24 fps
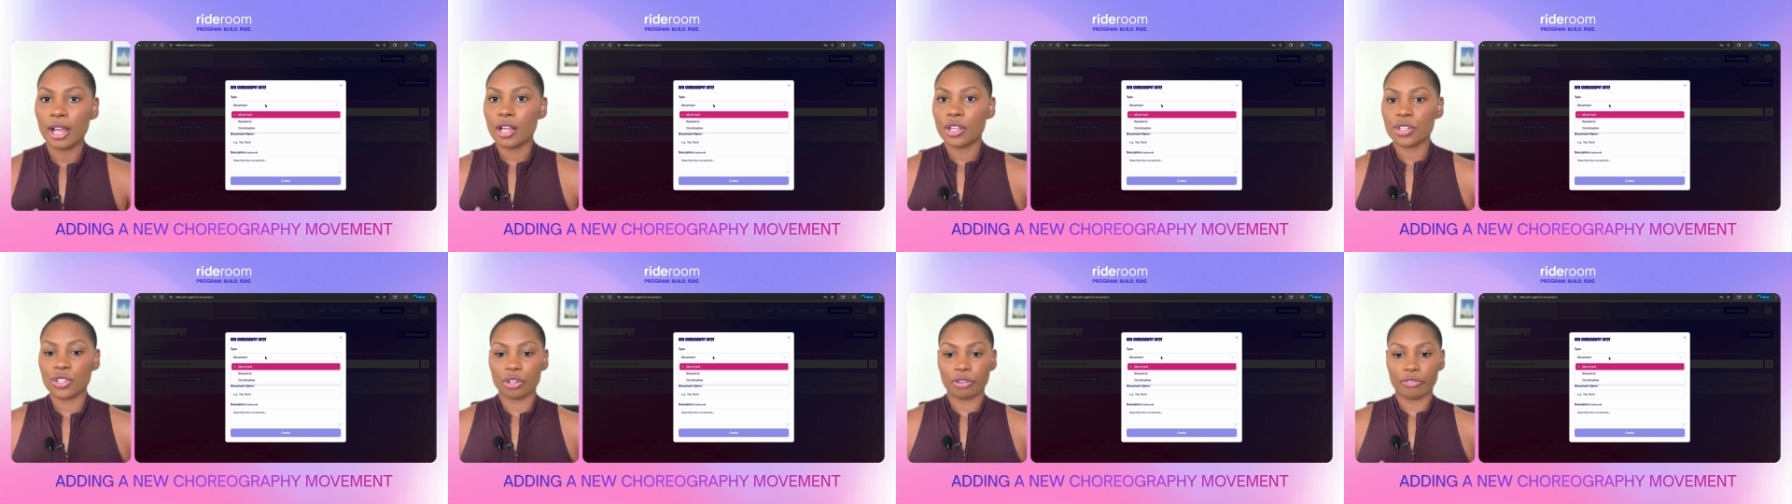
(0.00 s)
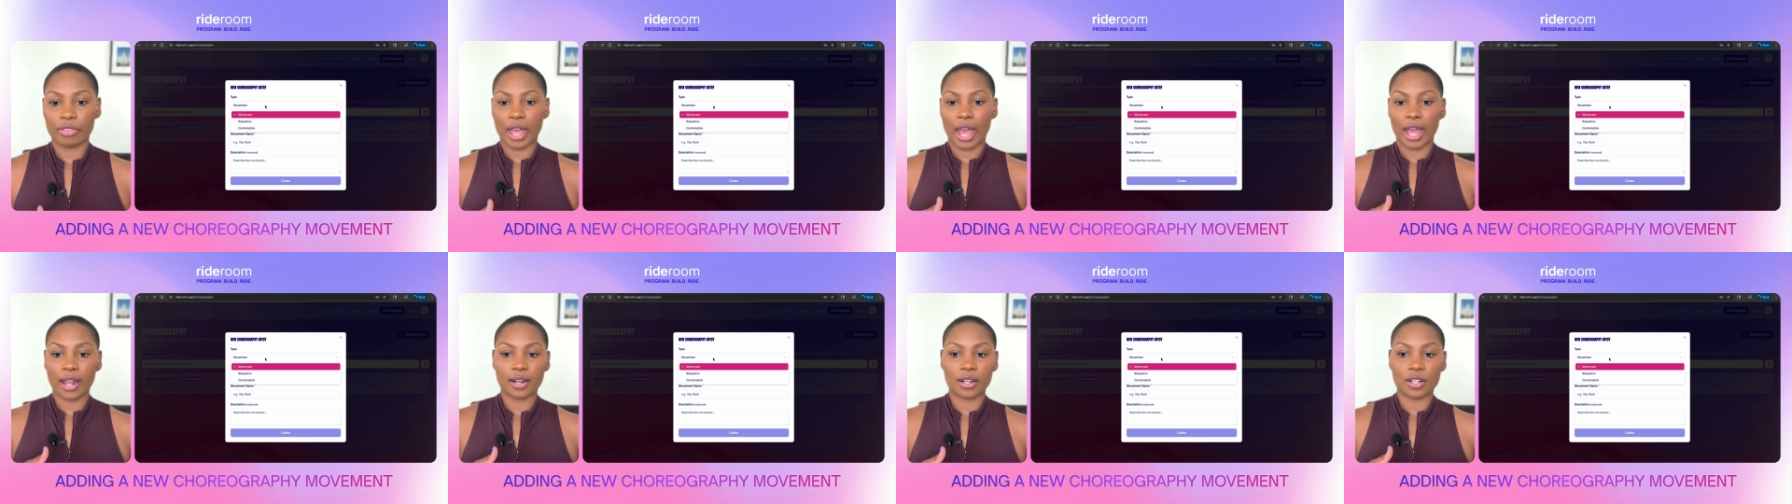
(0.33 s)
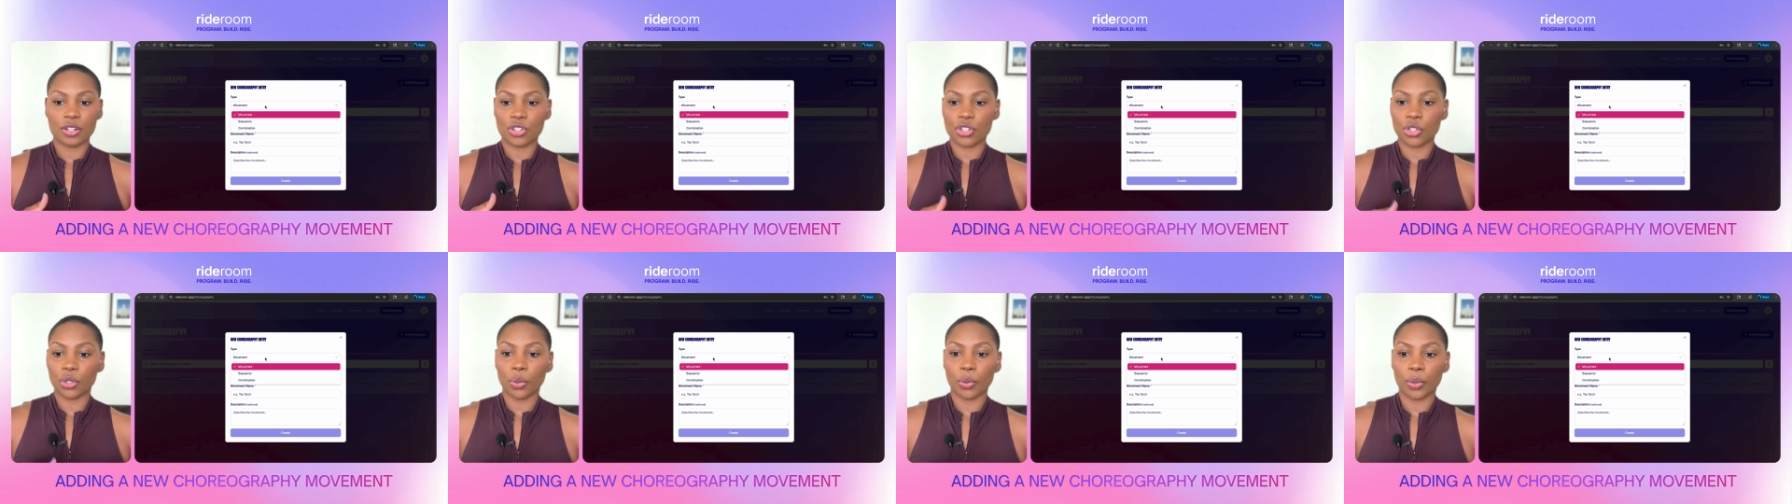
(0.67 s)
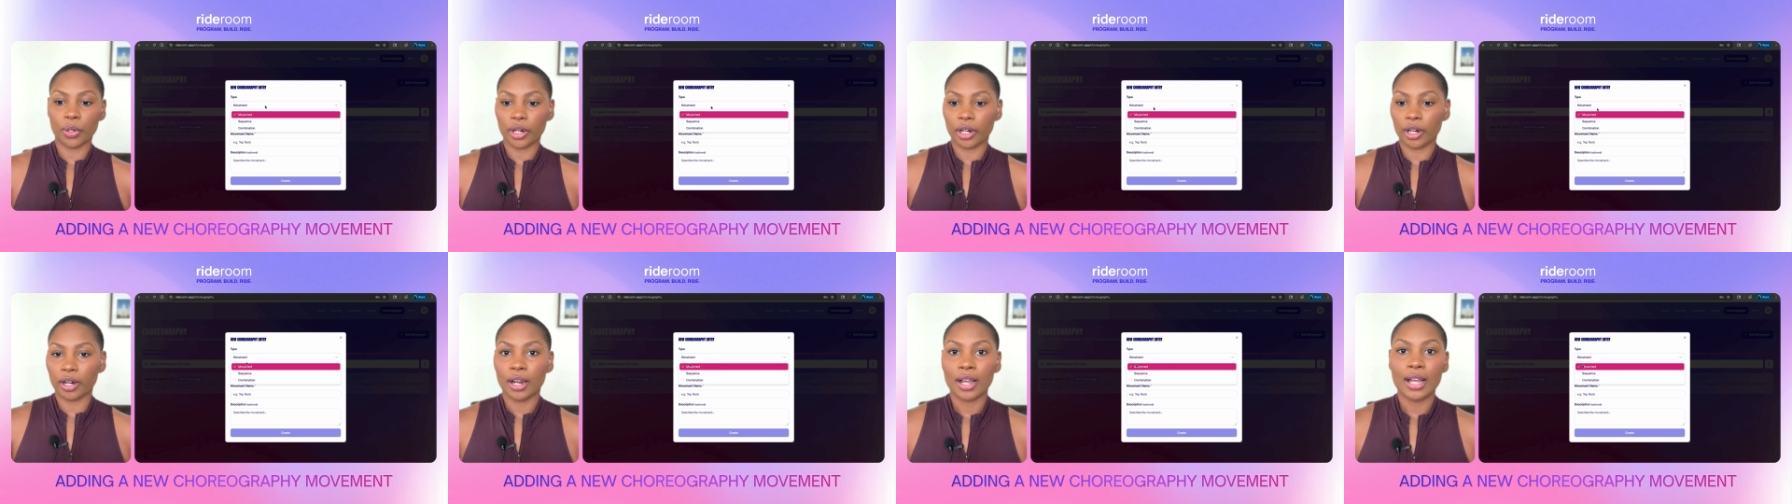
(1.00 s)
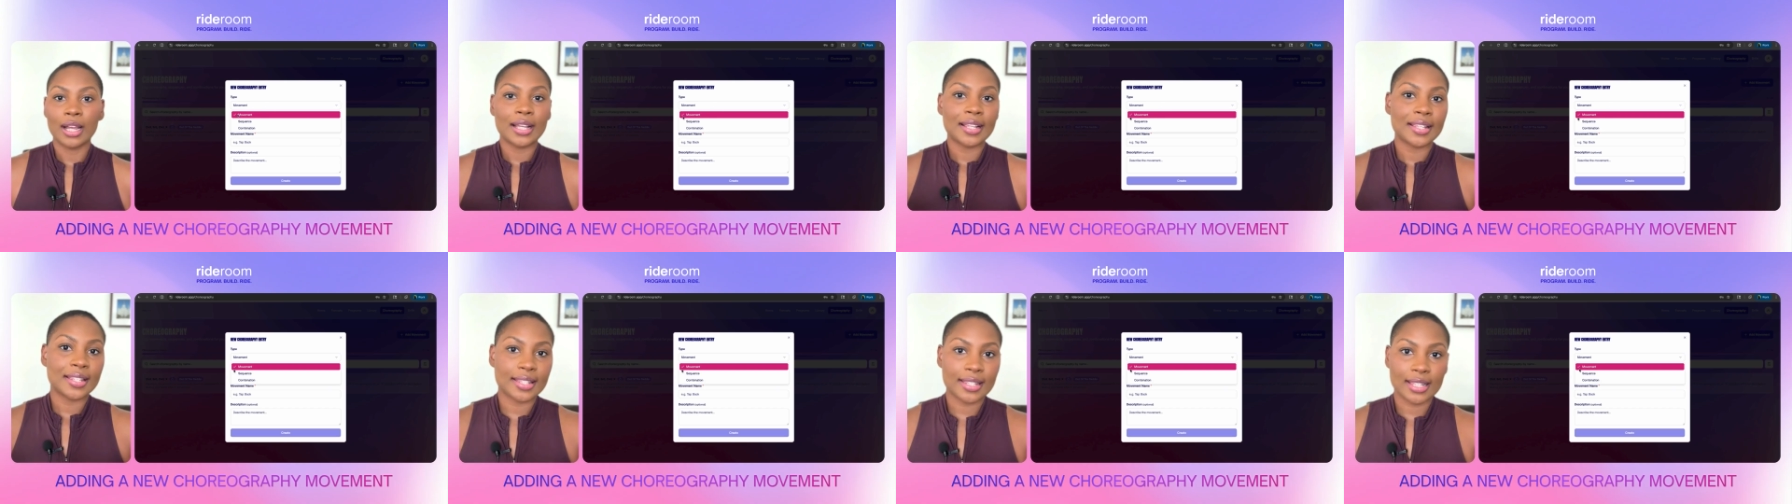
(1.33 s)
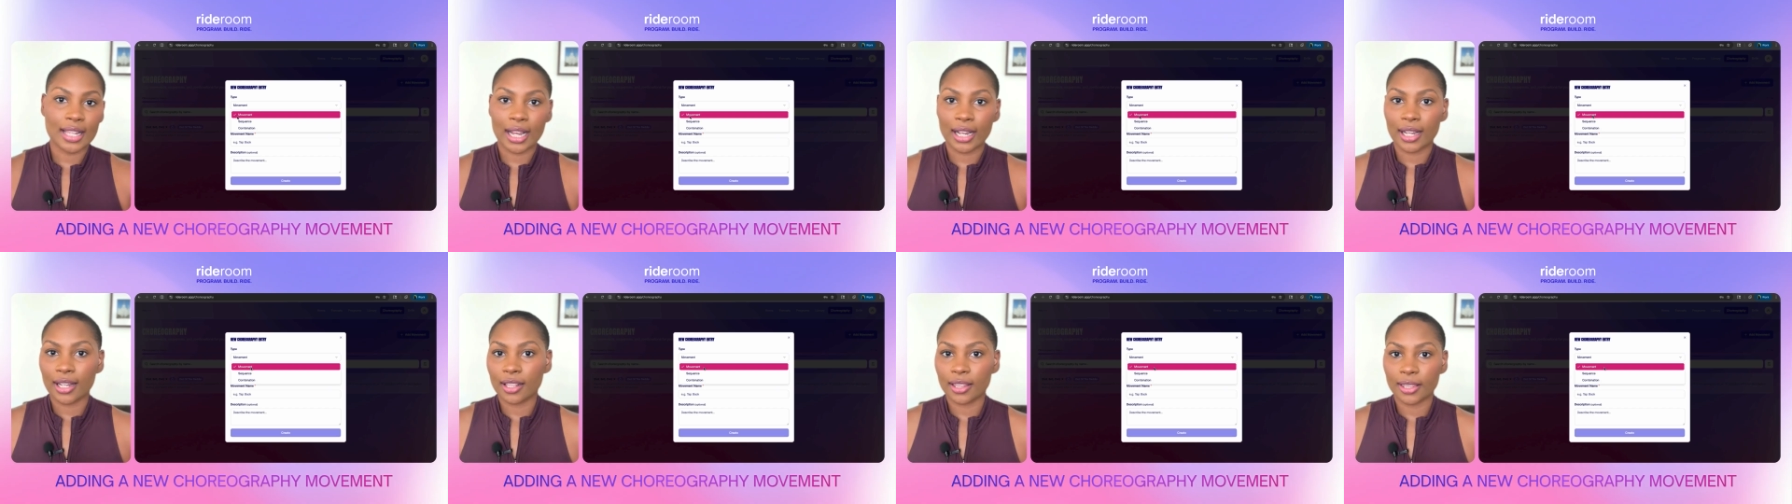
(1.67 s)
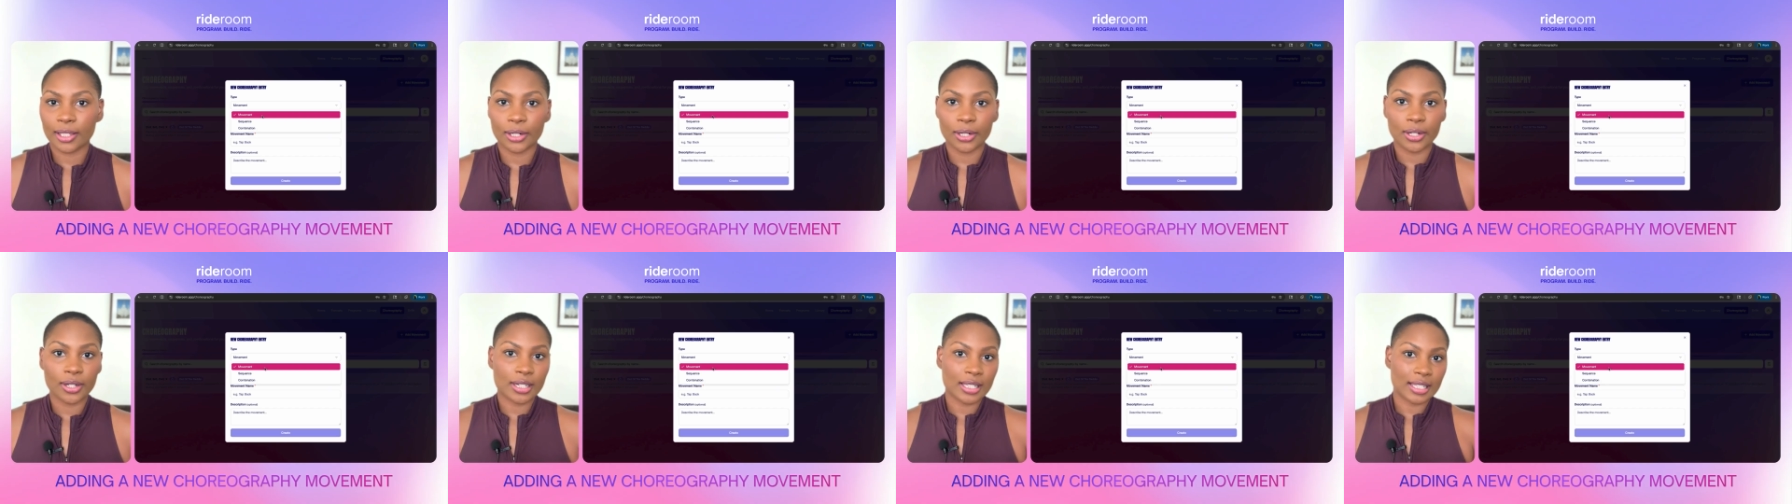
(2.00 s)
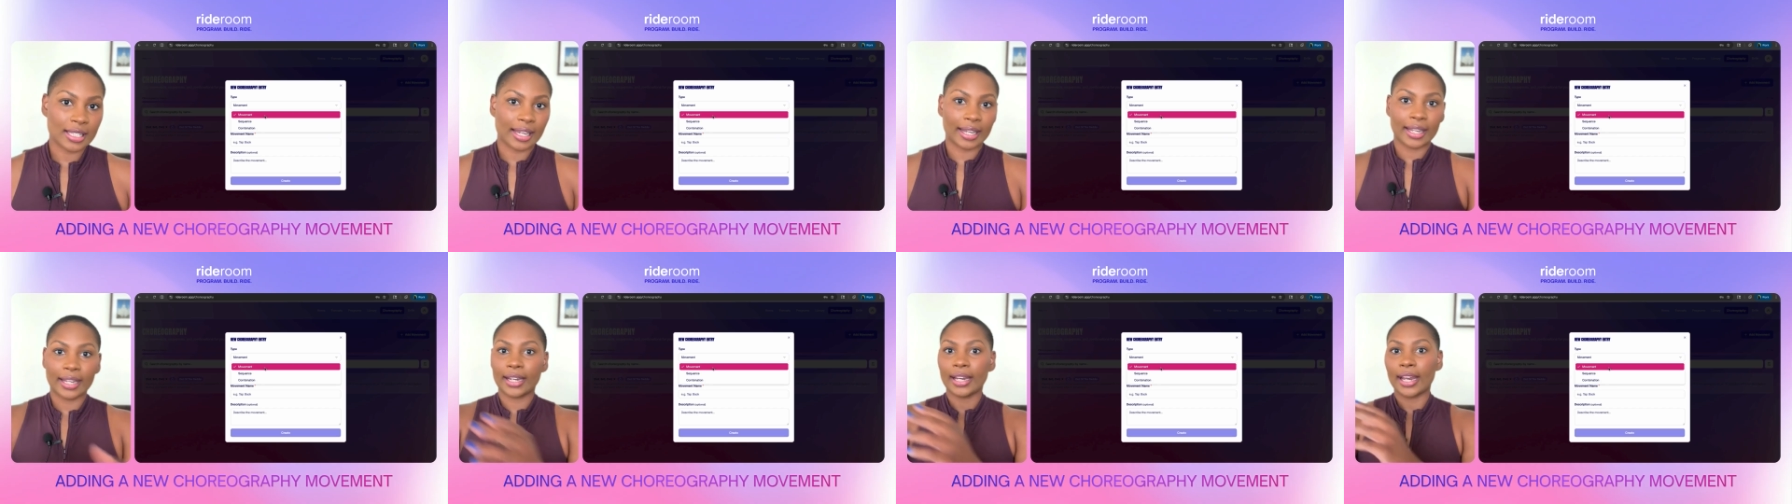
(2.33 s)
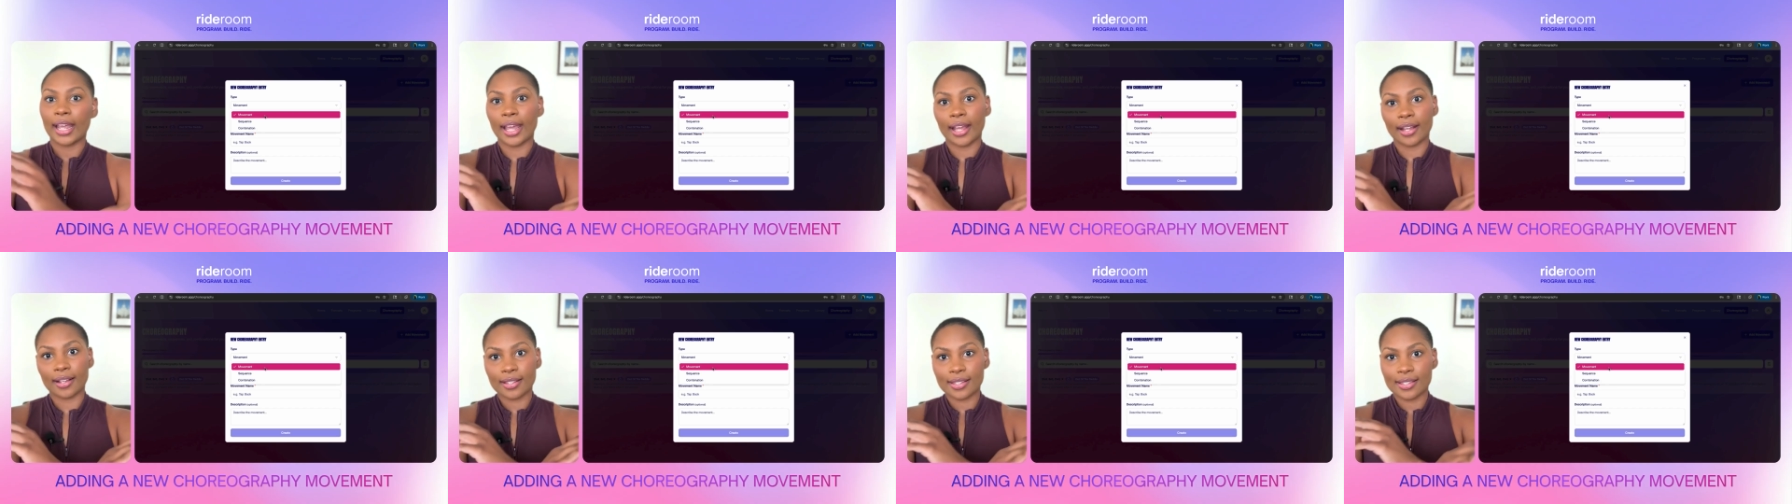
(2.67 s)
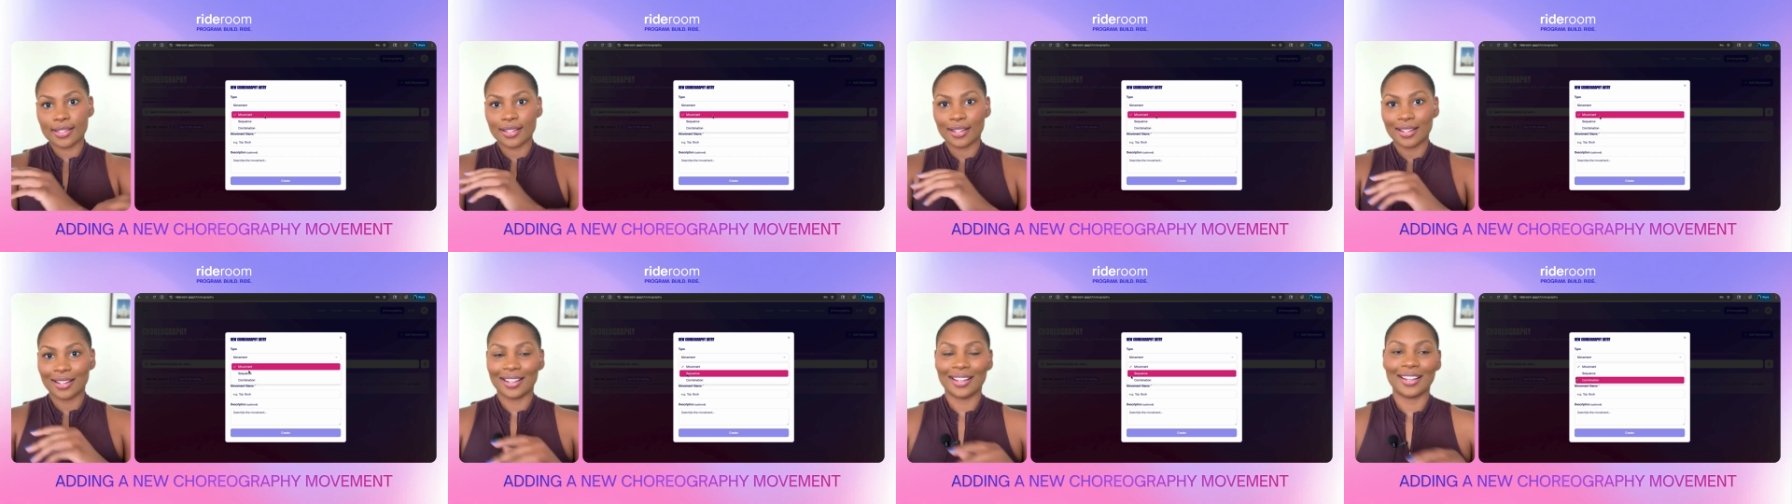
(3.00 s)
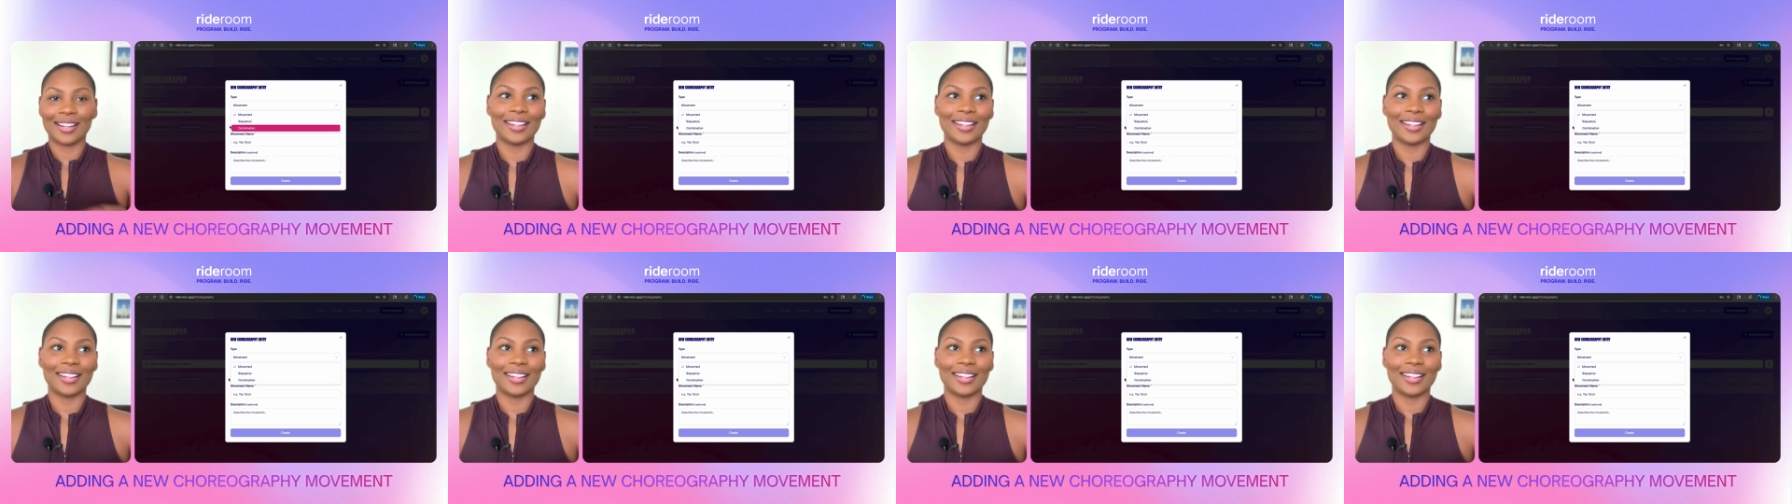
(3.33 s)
So that is your second, third, second X.